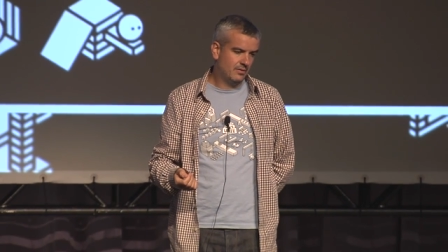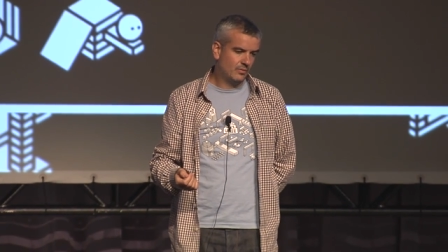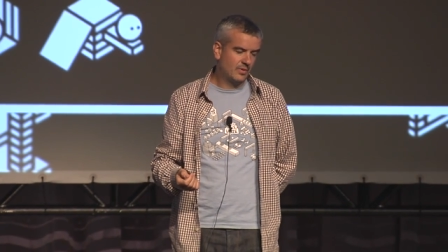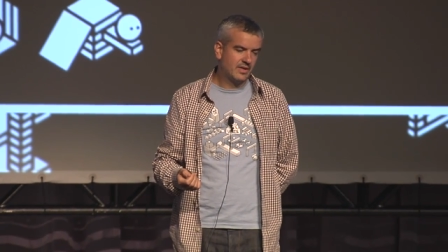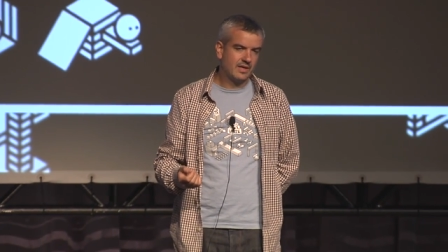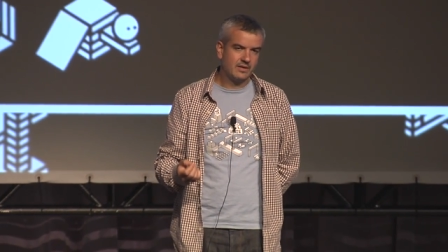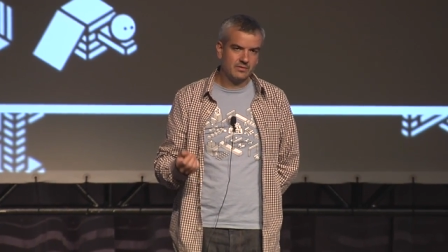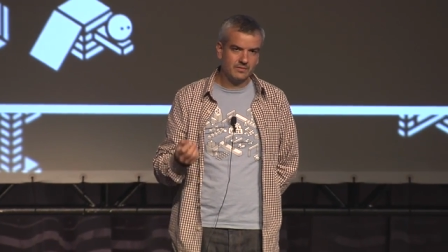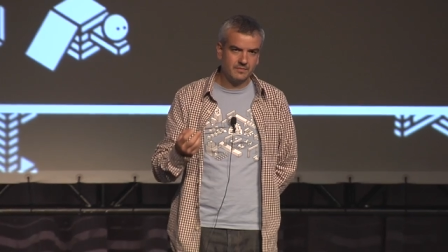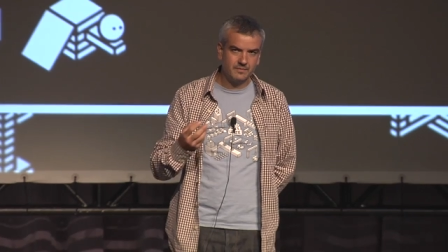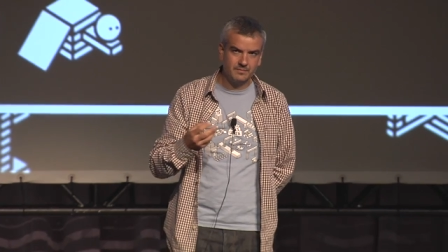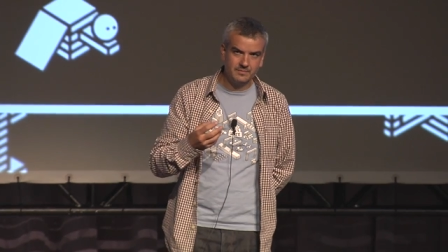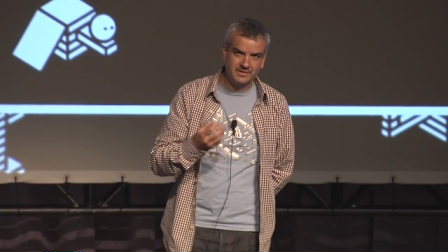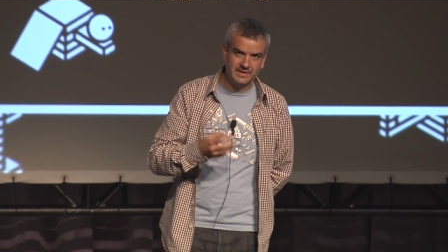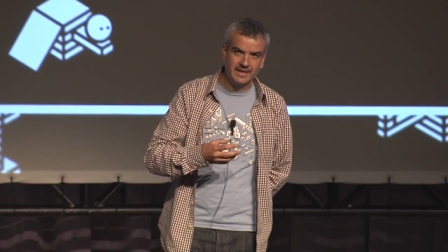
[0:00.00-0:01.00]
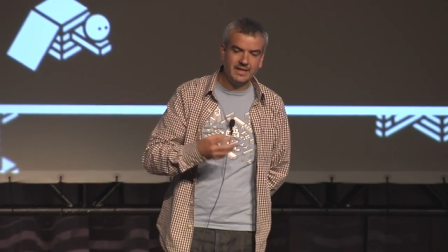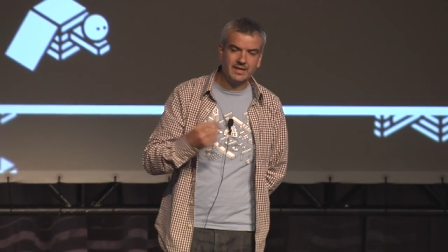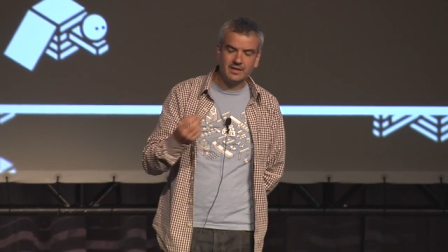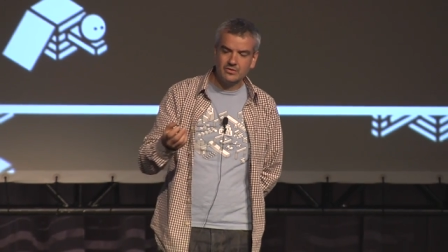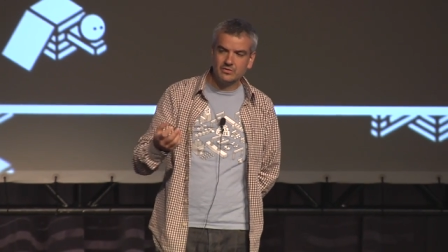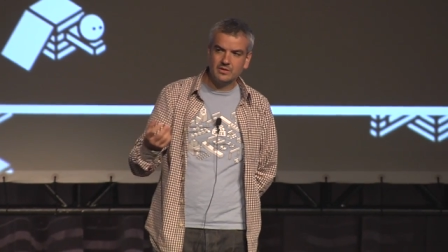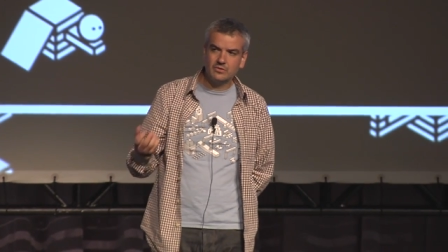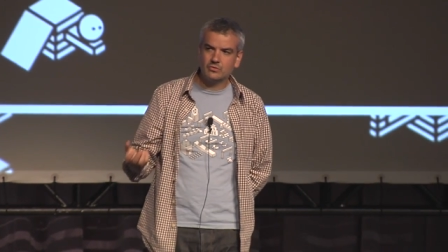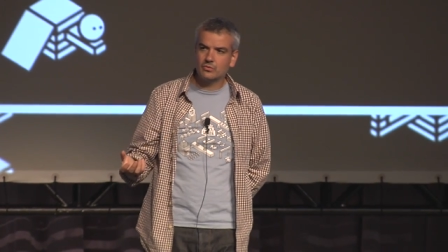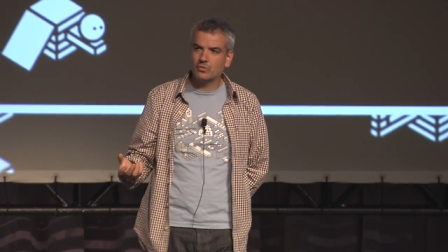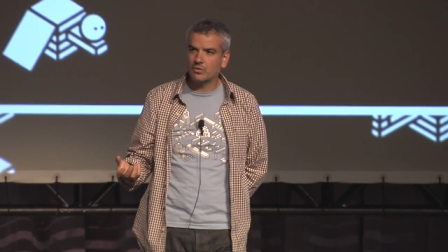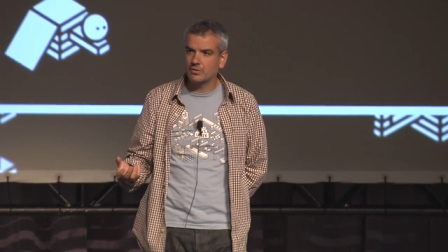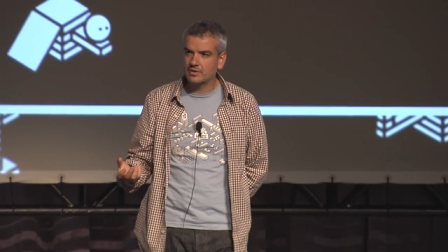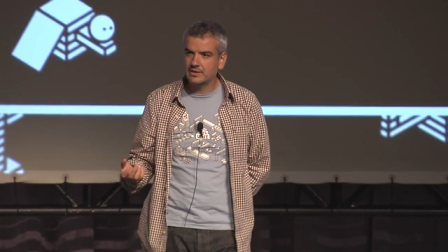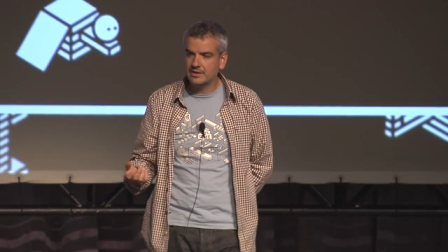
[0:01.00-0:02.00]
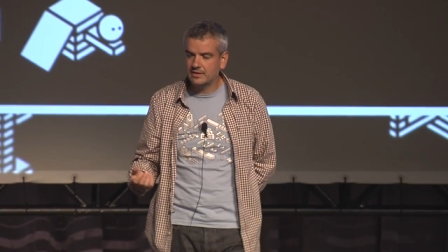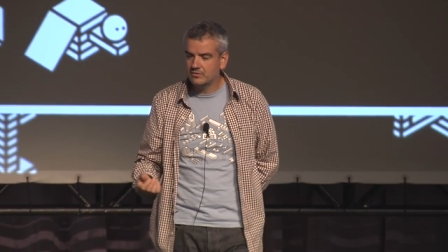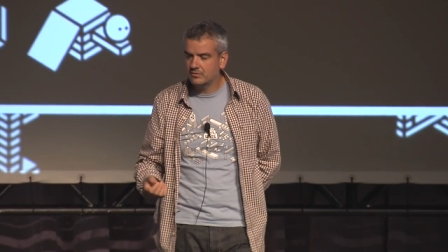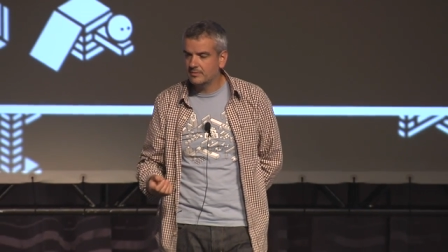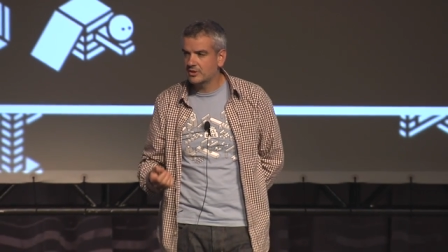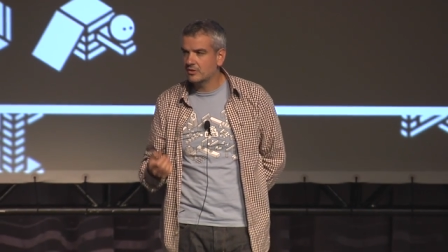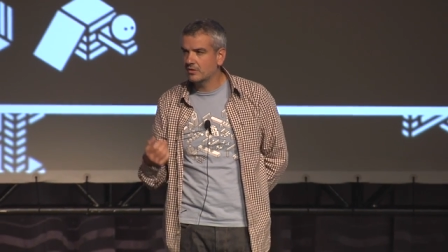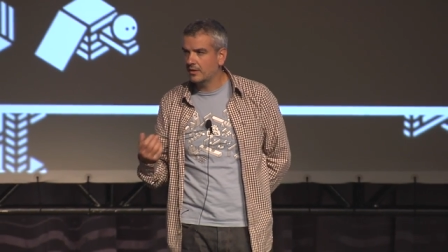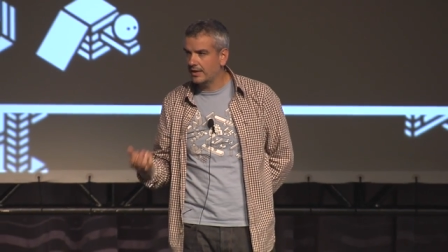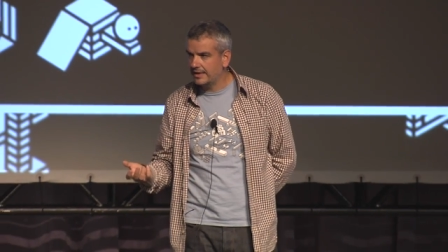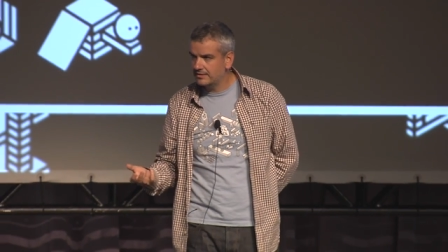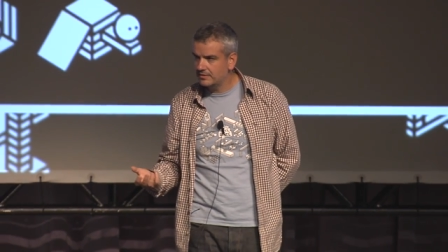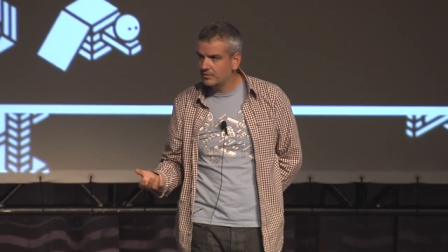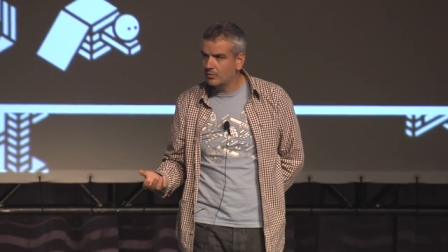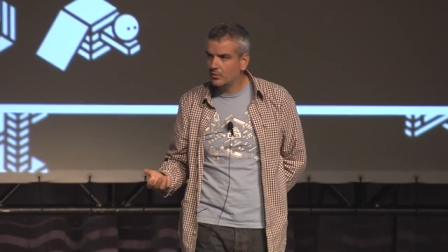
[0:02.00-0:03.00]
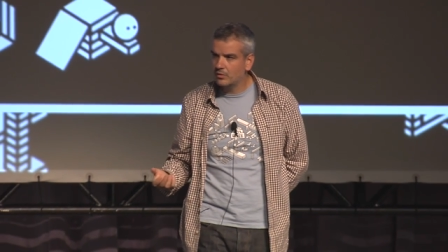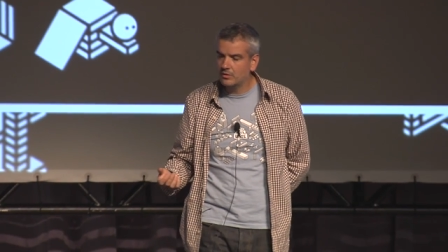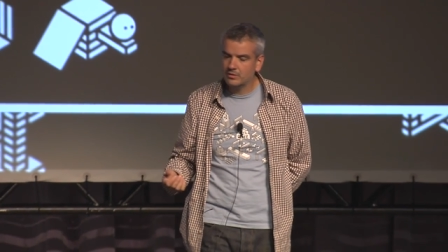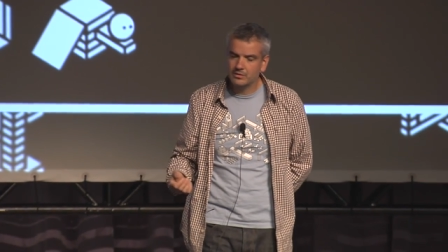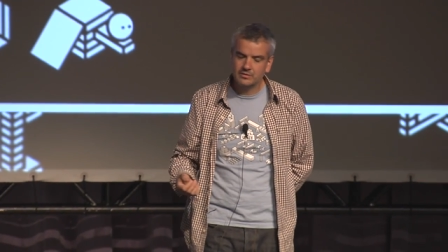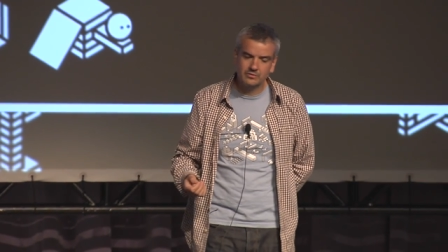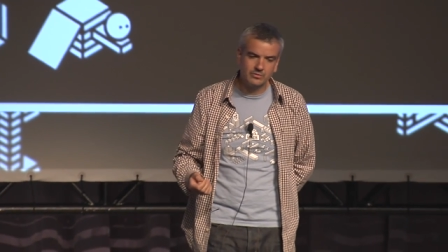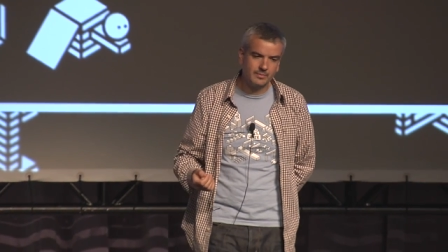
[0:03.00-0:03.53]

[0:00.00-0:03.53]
what kind of data you need to coordinate to make your lighting work,